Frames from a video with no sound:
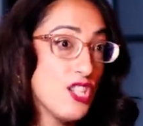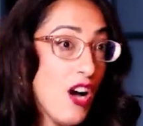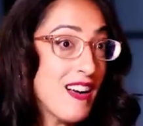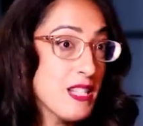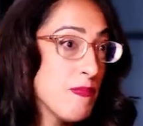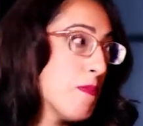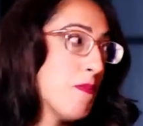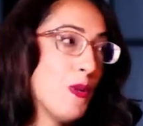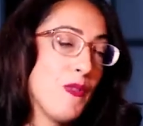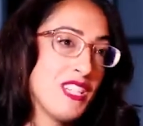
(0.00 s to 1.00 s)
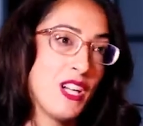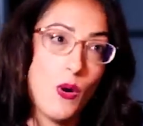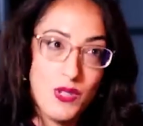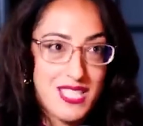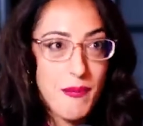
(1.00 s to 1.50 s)
talk to people. And we have to
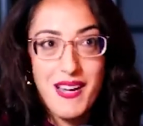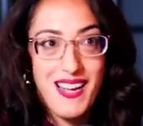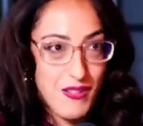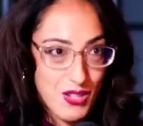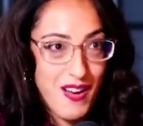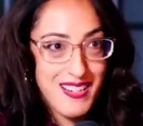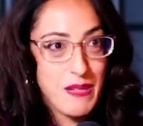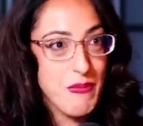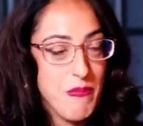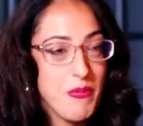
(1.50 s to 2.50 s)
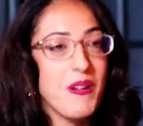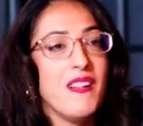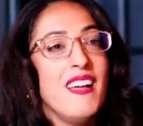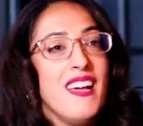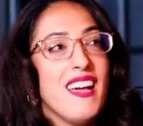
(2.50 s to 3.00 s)
coach them on how to talk to
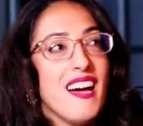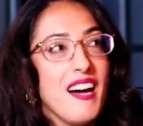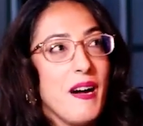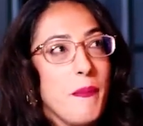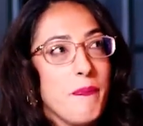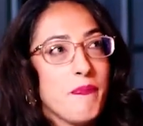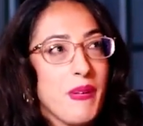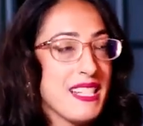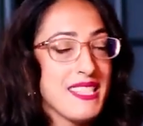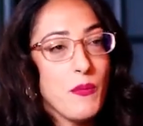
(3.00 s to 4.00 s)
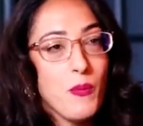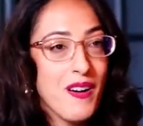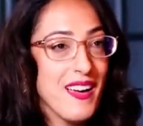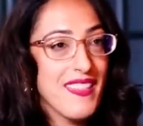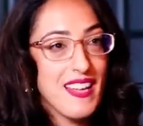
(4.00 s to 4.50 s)
people. Because I
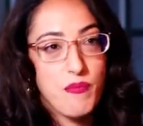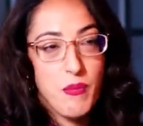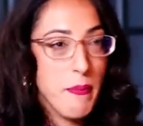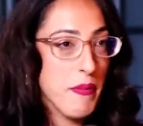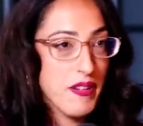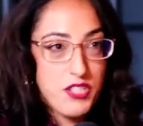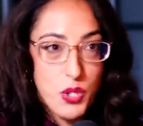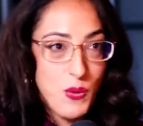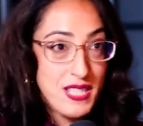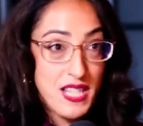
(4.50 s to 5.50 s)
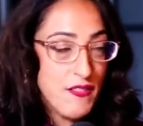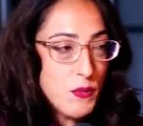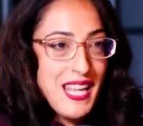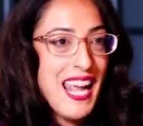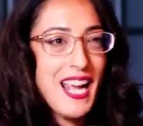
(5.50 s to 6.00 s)
worry that people are too into, even
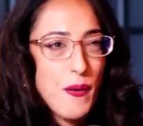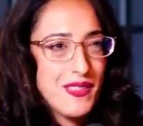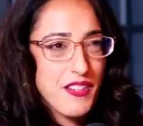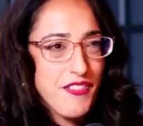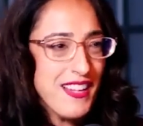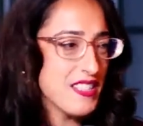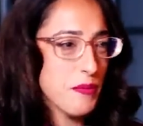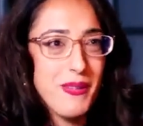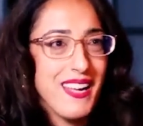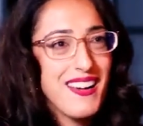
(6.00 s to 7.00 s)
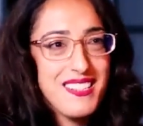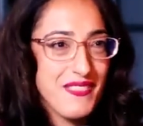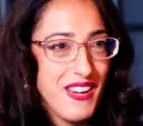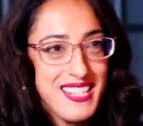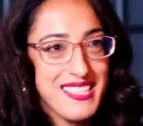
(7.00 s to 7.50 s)
when they hang out with their friends, they're playing on
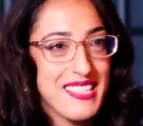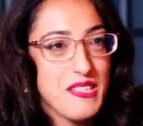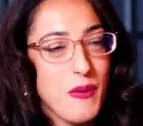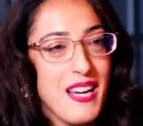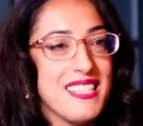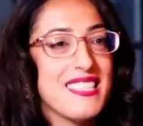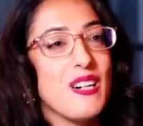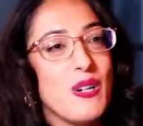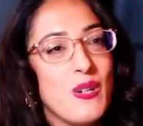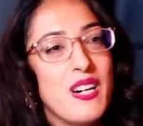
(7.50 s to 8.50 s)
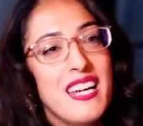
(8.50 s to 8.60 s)
devices, right? So,